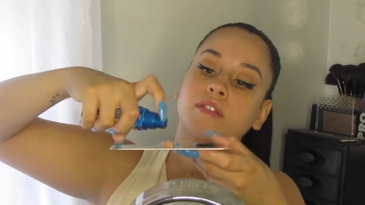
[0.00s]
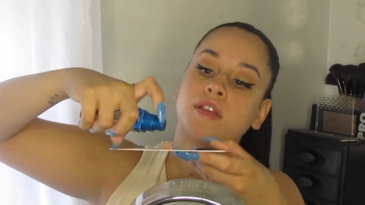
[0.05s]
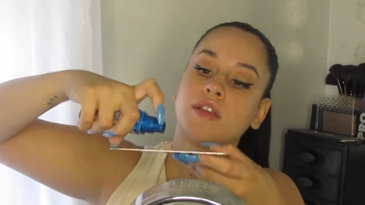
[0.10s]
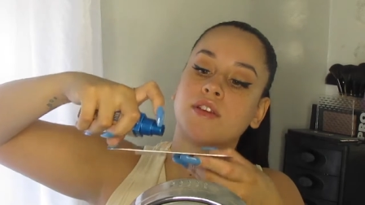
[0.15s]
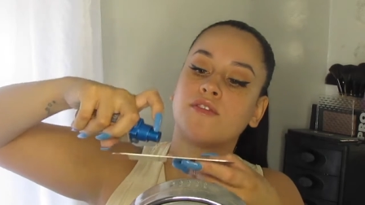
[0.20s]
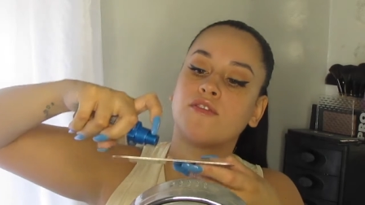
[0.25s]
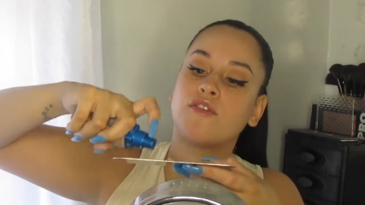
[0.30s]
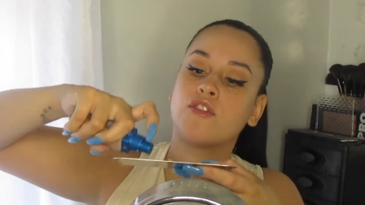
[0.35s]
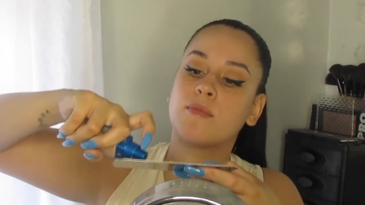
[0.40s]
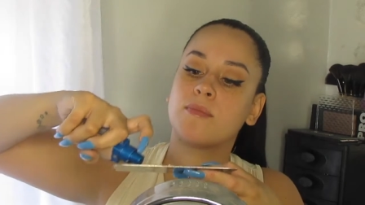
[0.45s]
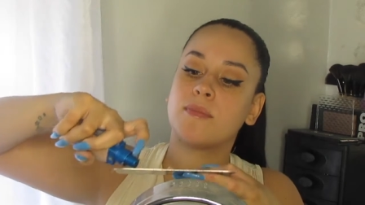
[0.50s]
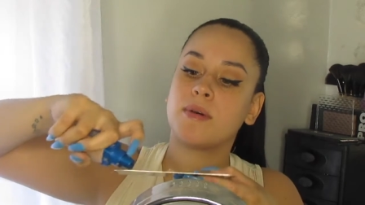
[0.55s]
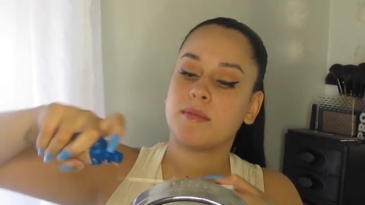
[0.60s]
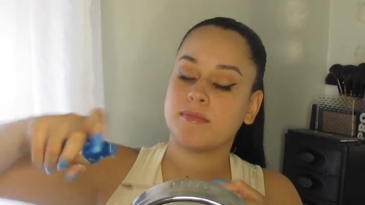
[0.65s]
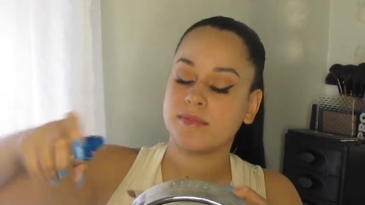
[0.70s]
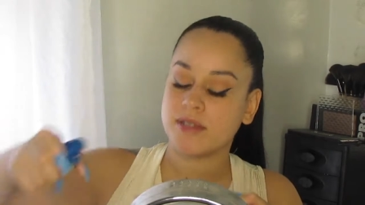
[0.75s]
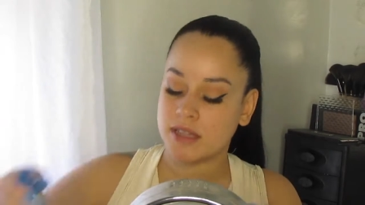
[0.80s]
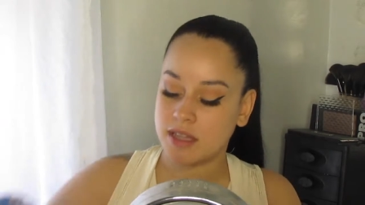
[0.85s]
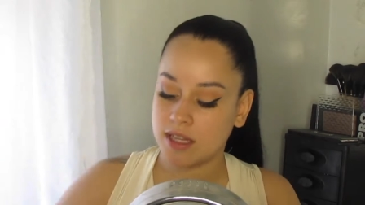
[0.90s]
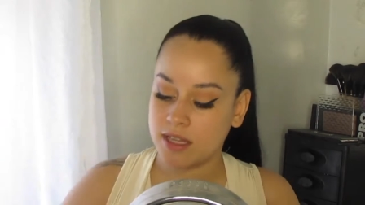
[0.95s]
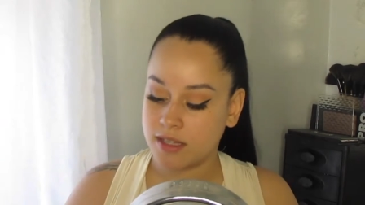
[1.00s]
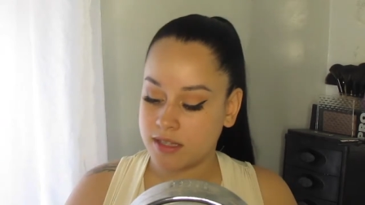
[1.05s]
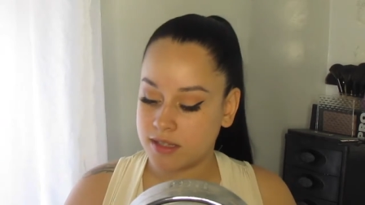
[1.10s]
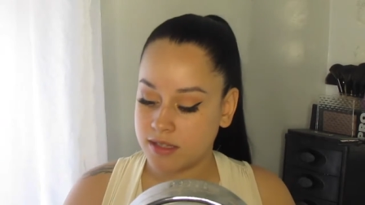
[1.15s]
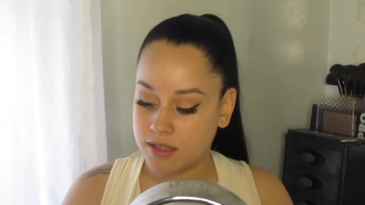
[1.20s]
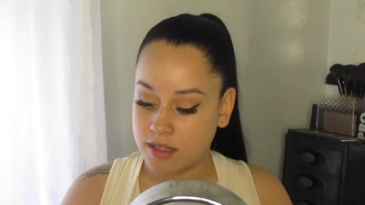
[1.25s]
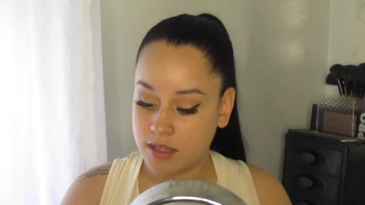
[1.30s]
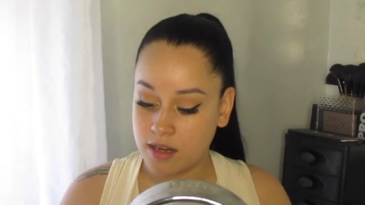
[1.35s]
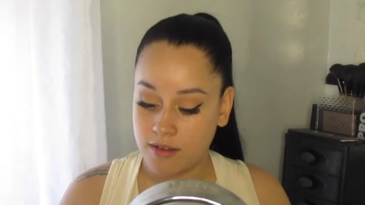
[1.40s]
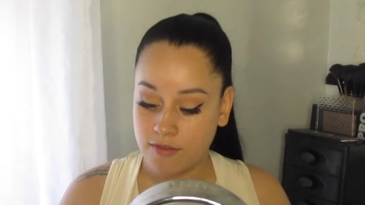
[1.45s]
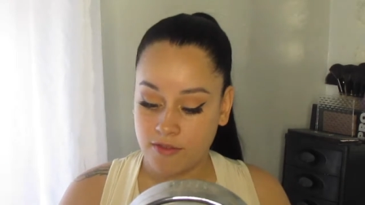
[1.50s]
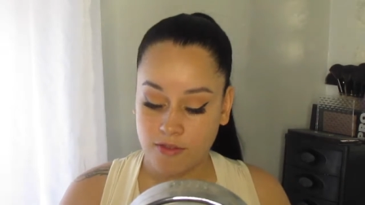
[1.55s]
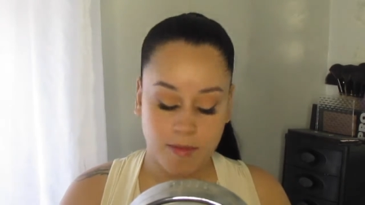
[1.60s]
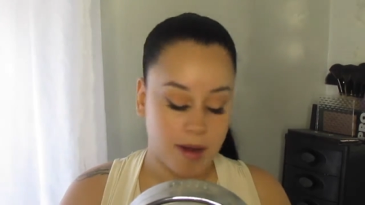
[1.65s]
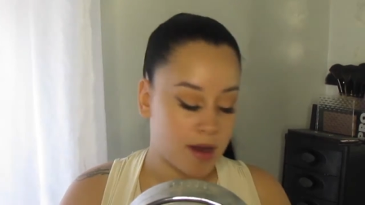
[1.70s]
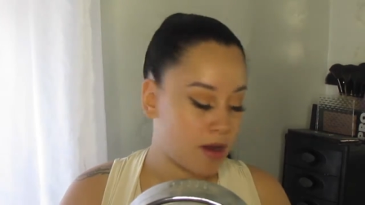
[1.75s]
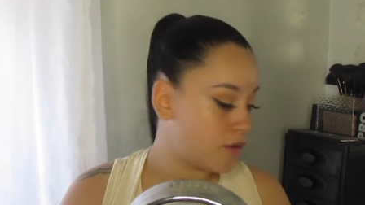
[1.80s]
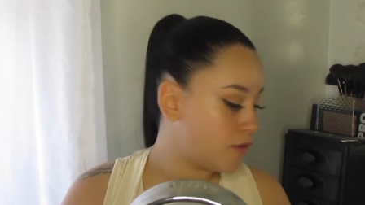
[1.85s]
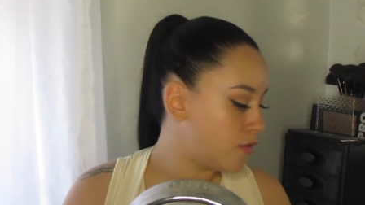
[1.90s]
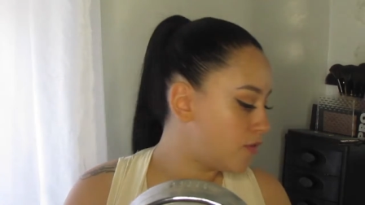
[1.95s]
Like 4 pumps I think is enough for
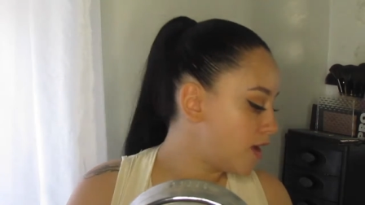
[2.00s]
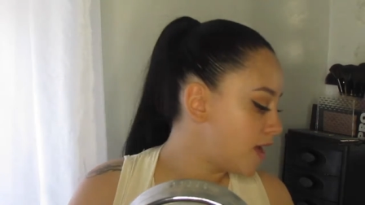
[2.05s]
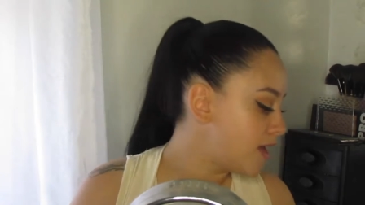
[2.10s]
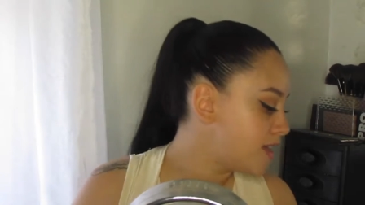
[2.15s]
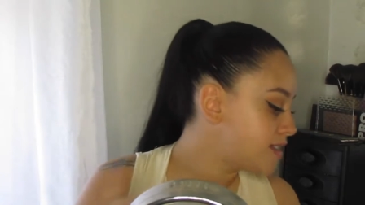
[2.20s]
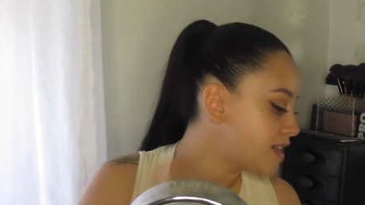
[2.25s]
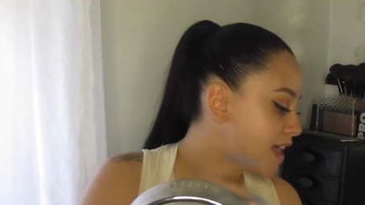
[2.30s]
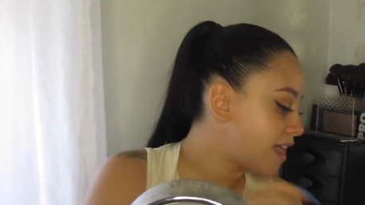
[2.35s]
my whole face.